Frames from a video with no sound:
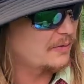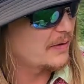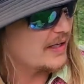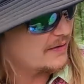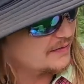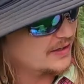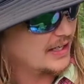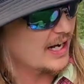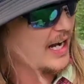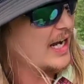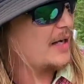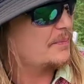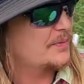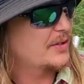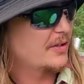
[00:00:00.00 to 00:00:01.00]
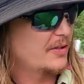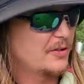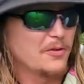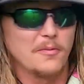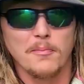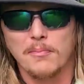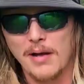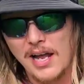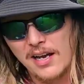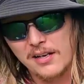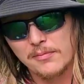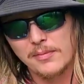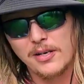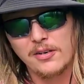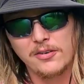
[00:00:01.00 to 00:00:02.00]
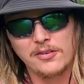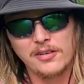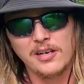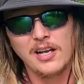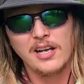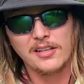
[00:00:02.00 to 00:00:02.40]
we have the absolute backbone,